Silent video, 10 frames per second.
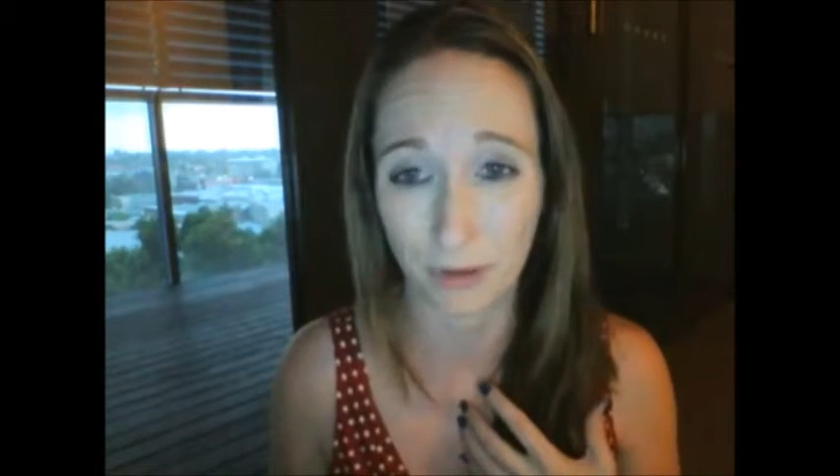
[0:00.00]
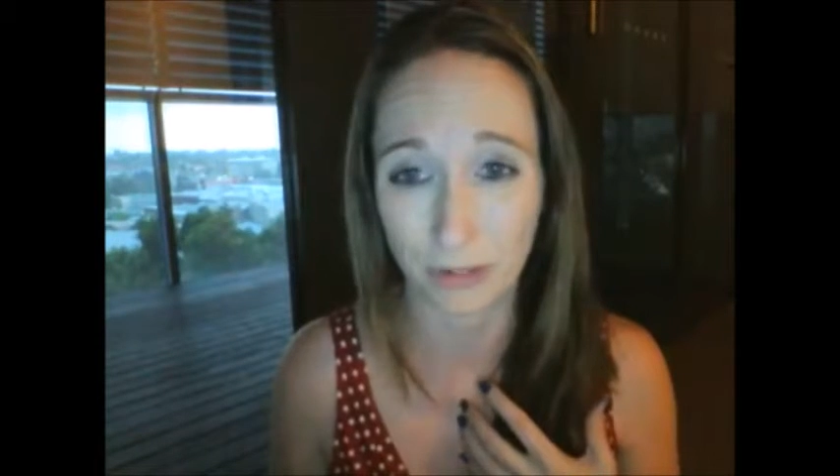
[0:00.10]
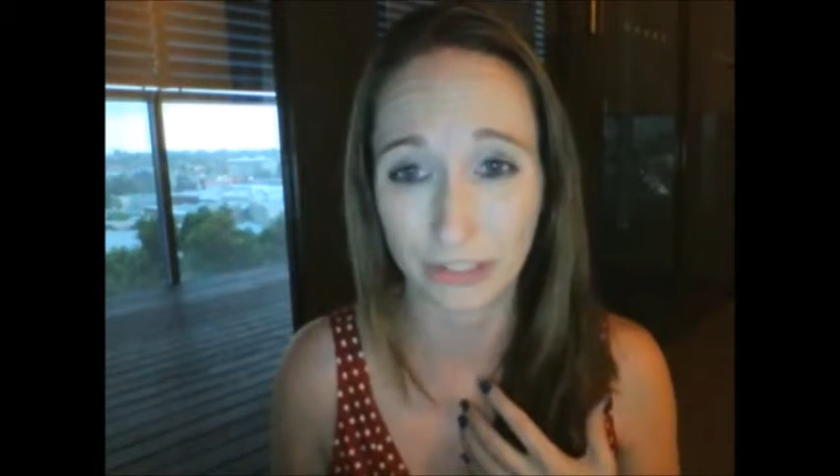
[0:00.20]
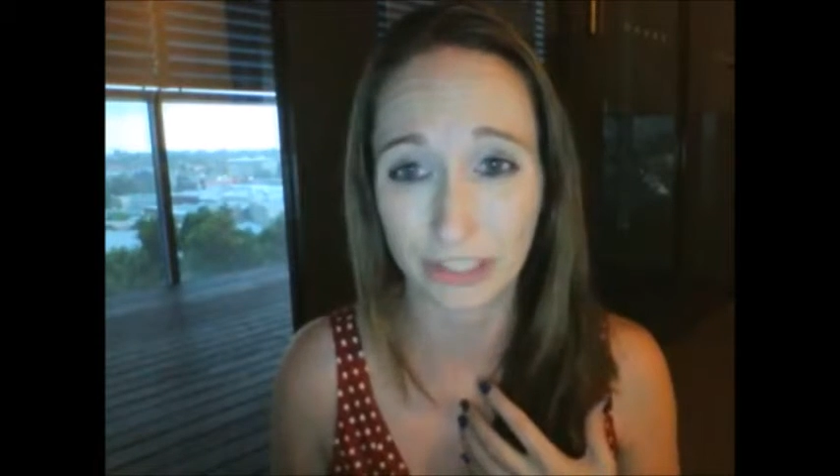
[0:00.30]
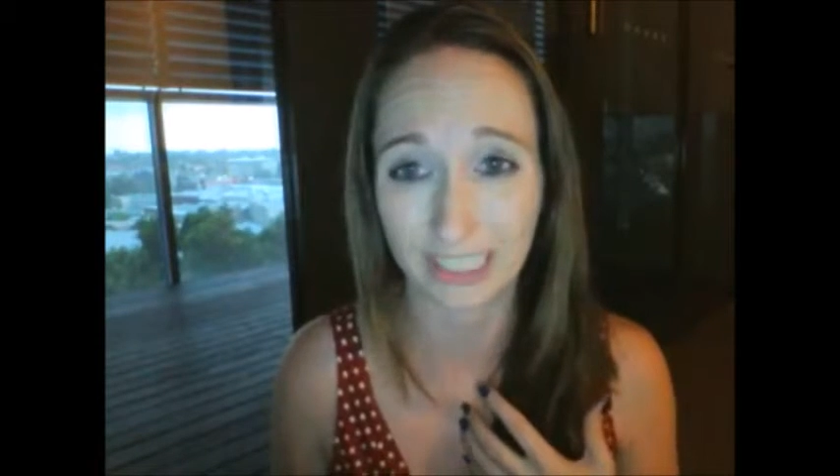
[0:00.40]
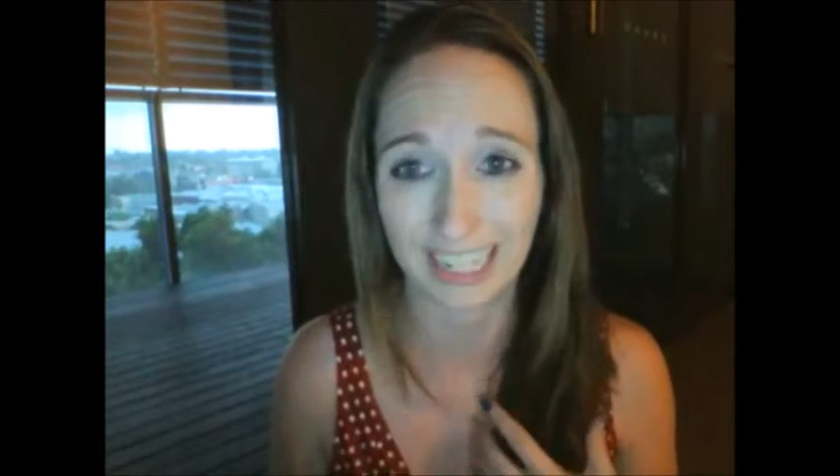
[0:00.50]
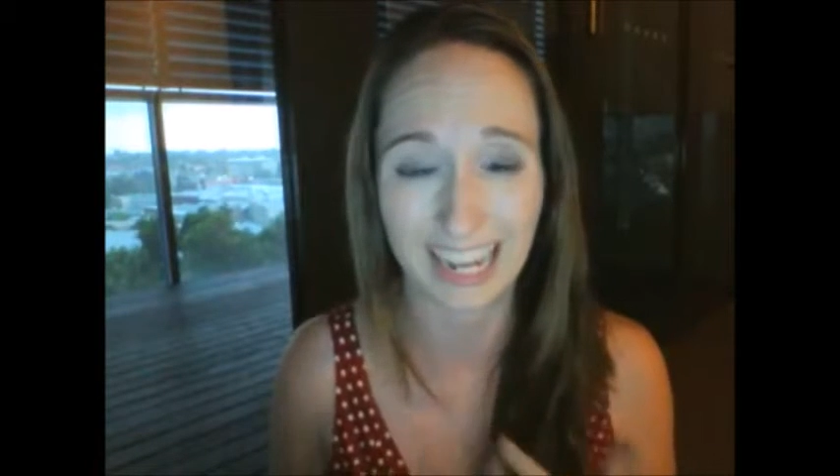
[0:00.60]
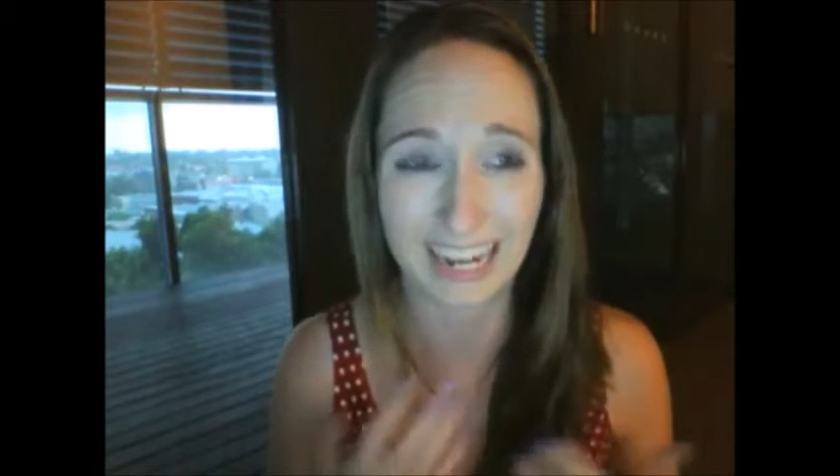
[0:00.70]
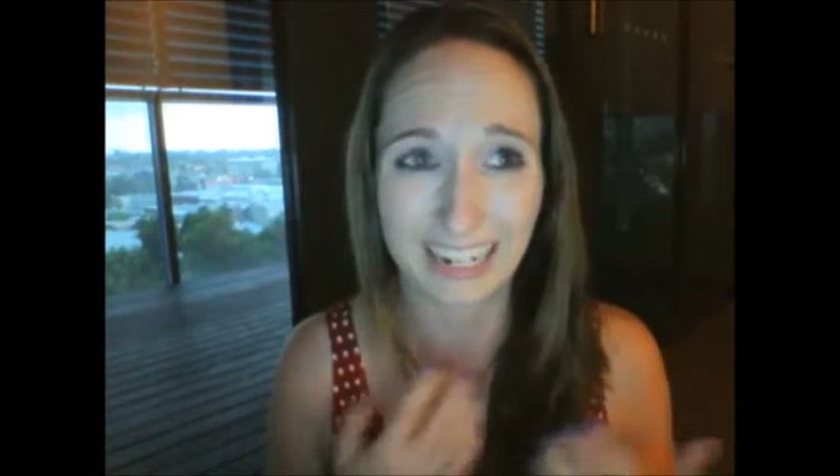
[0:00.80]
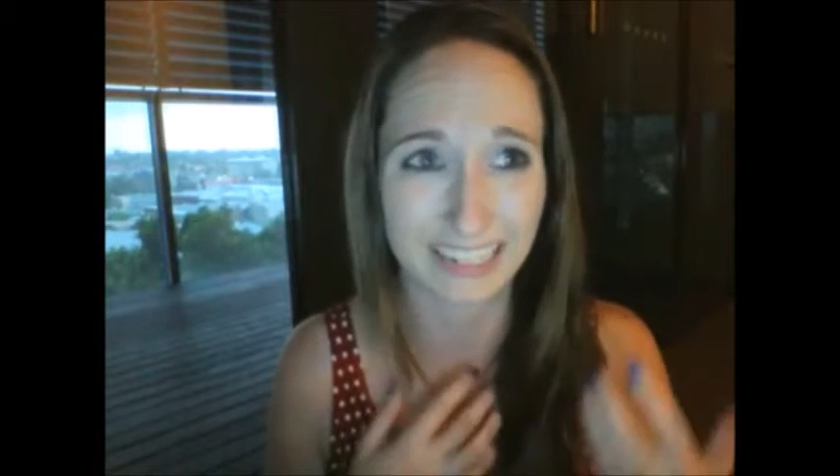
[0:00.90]

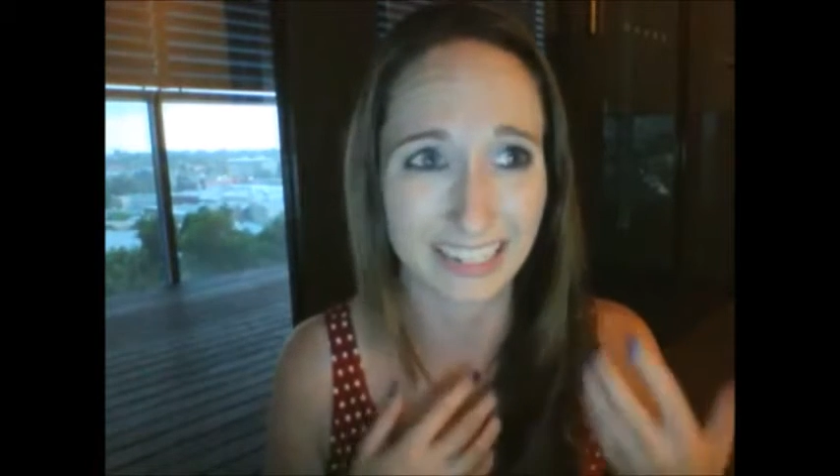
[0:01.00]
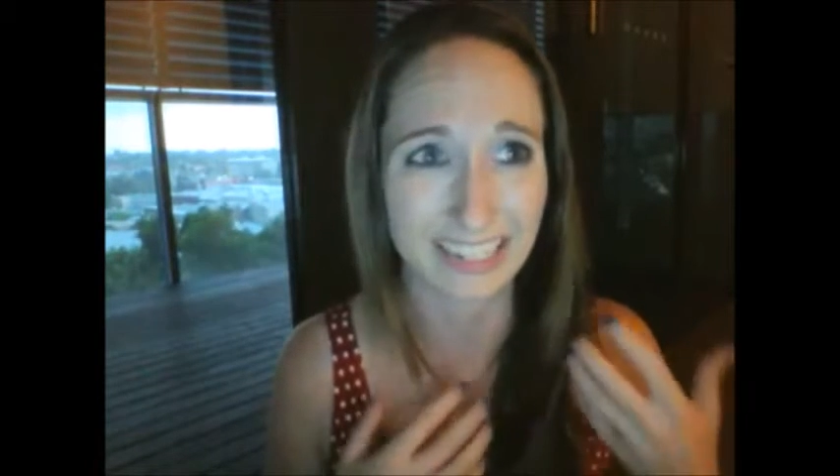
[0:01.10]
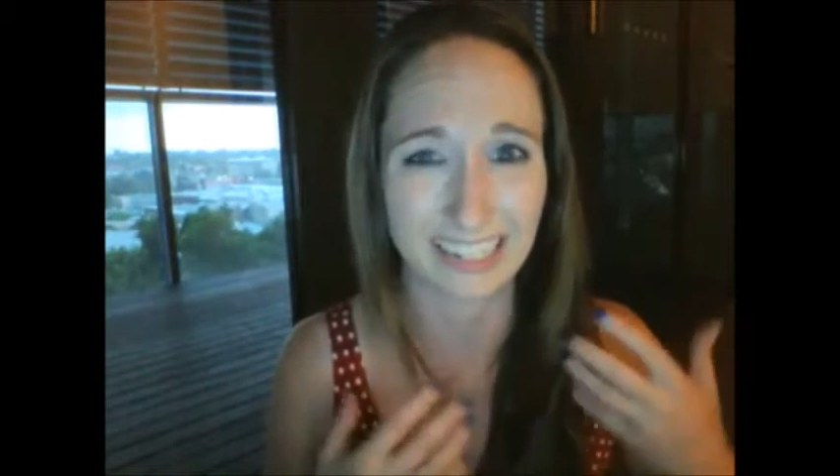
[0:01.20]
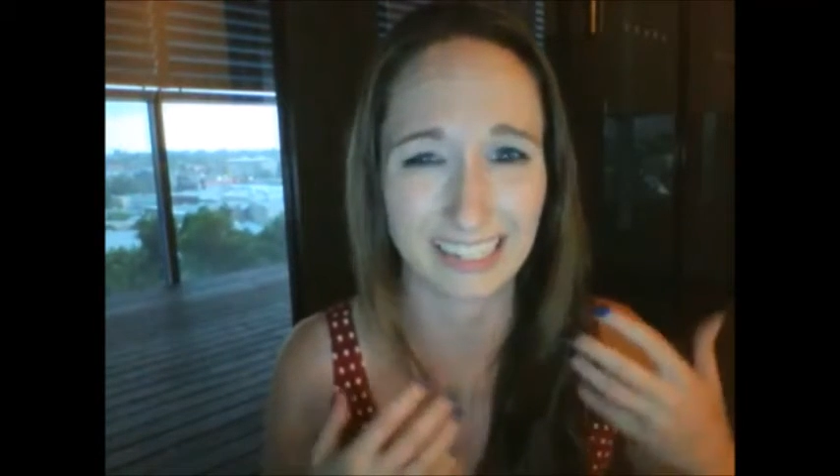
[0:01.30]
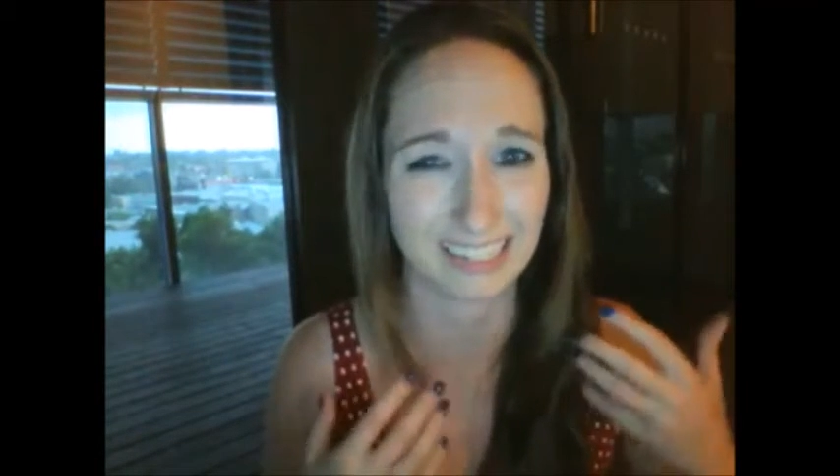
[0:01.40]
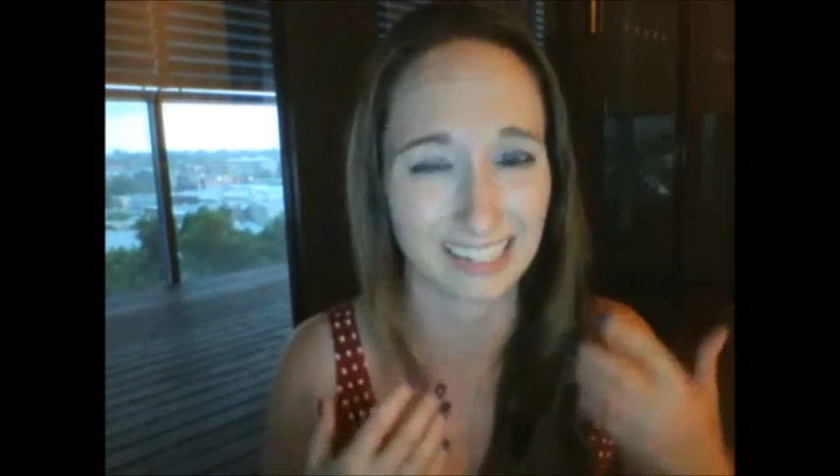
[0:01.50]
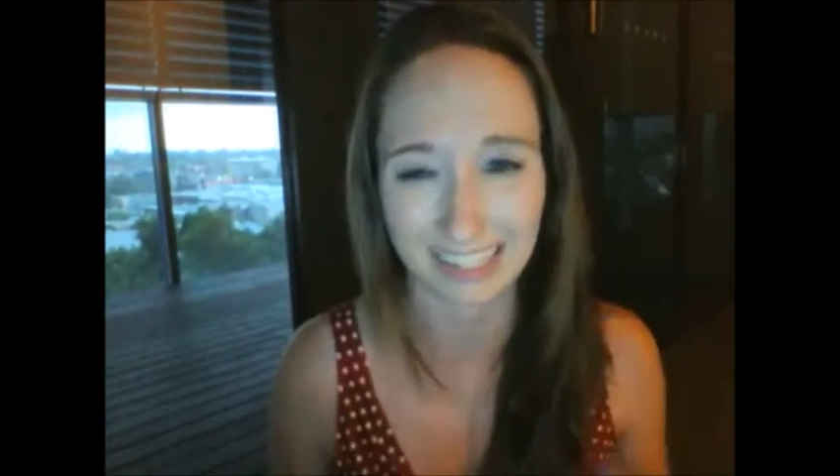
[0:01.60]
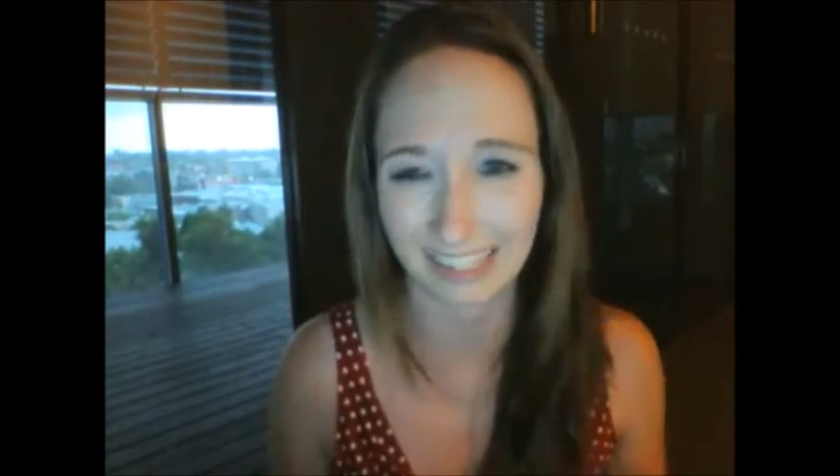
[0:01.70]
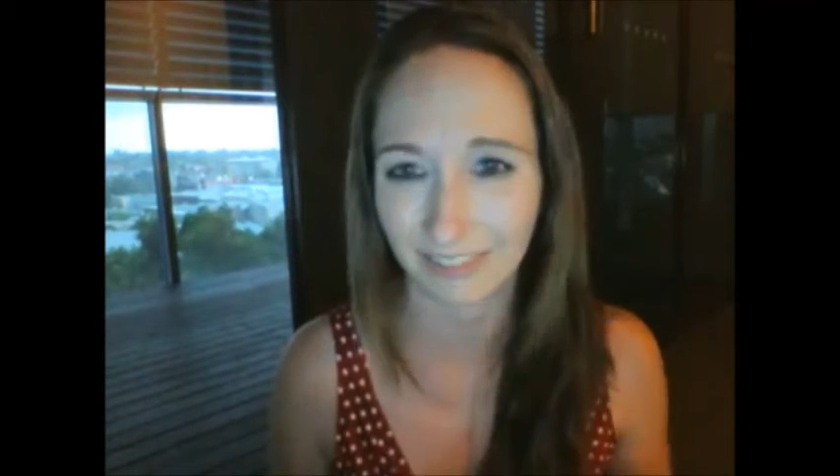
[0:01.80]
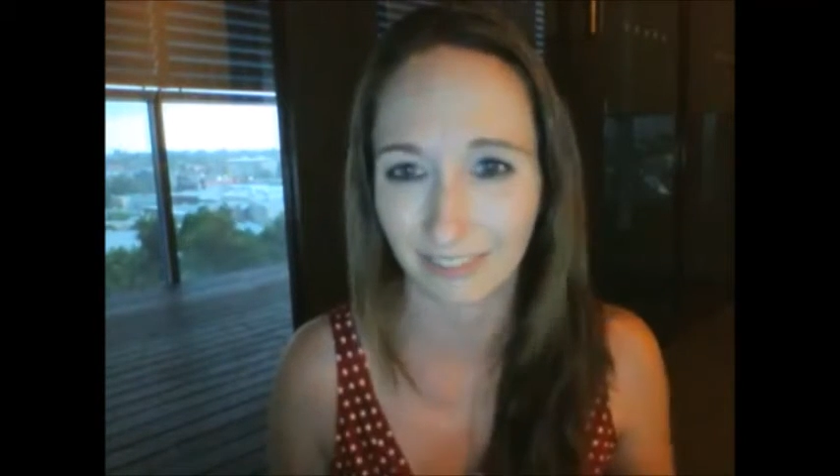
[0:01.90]
emotionally, and it just didn't
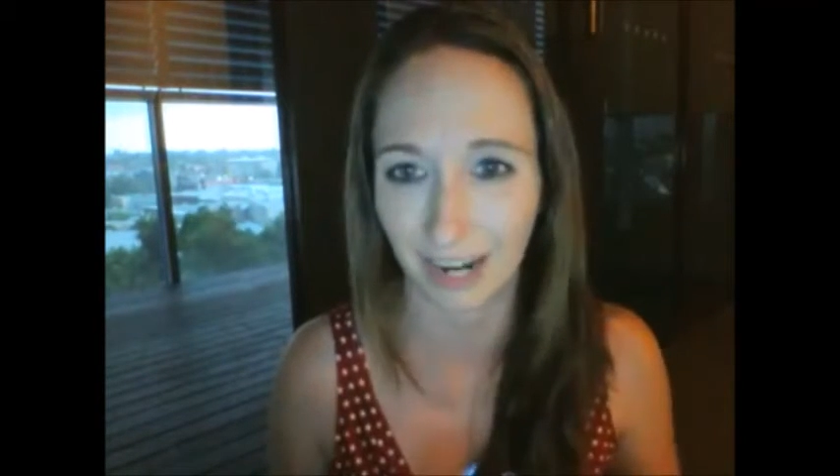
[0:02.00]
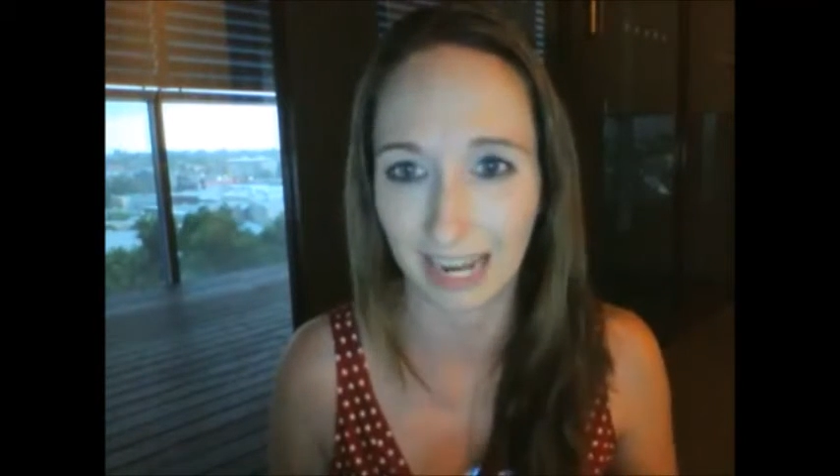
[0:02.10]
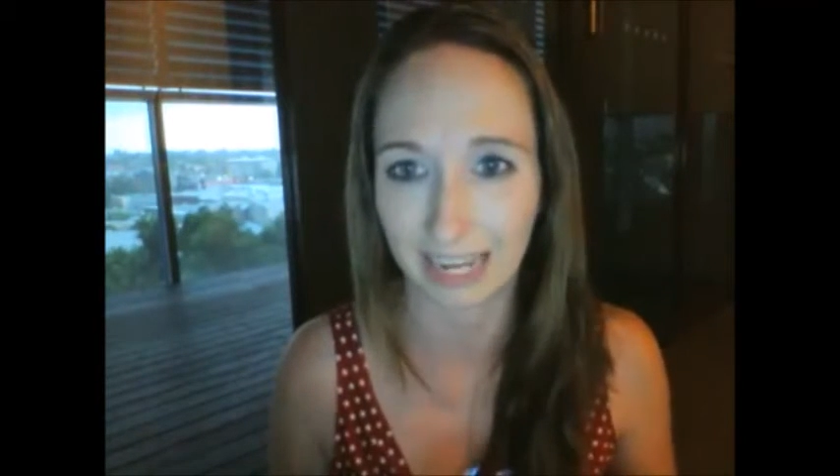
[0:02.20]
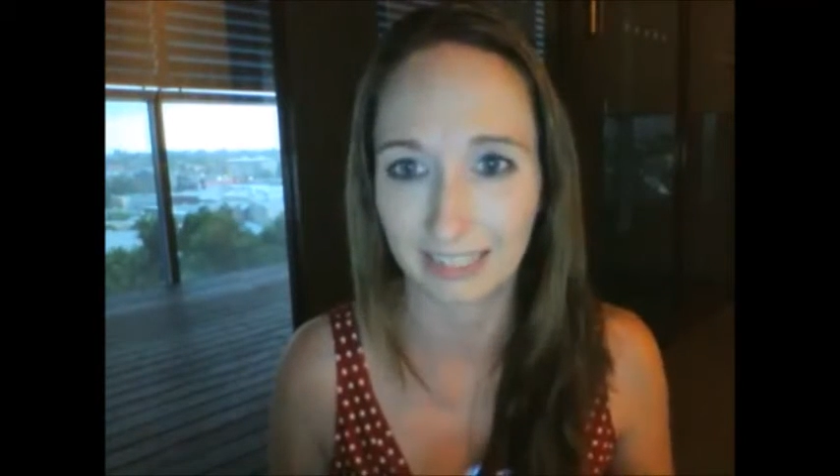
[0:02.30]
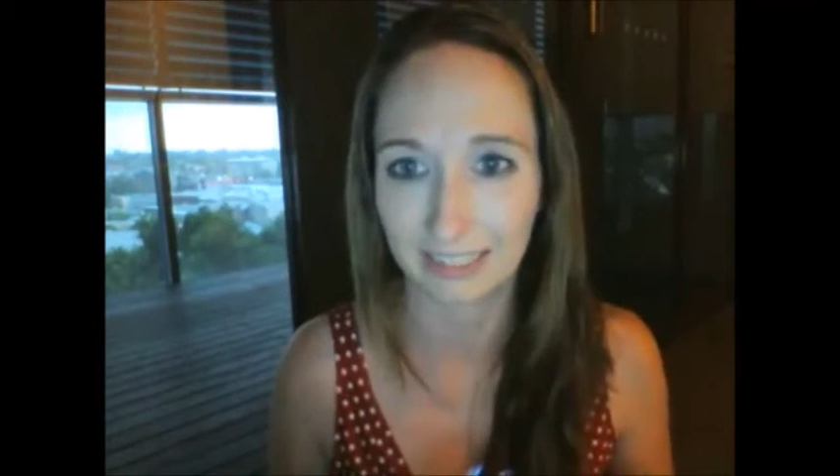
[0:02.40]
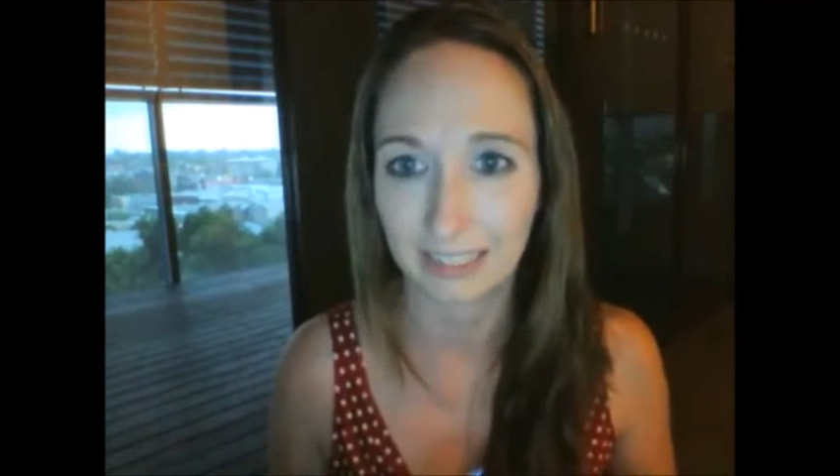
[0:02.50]
sit right.